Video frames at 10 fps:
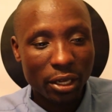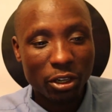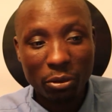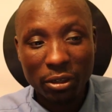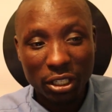the
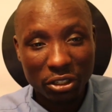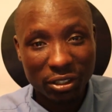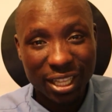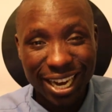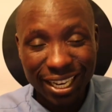
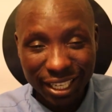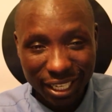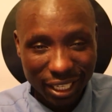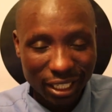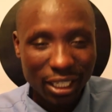documentations that are
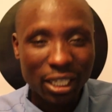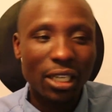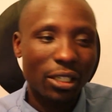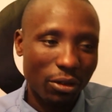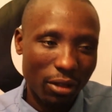needed,
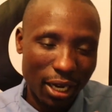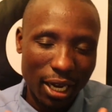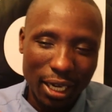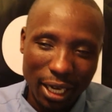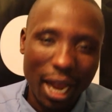so that I
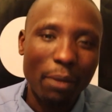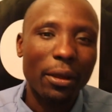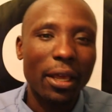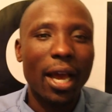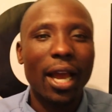can come
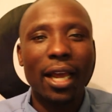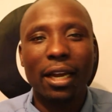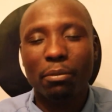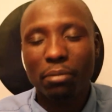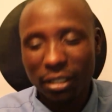here
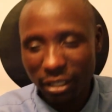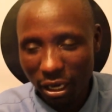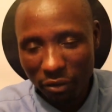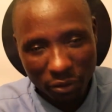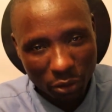and
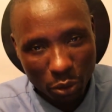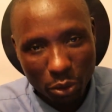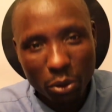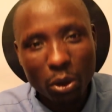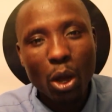present for
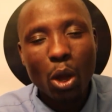you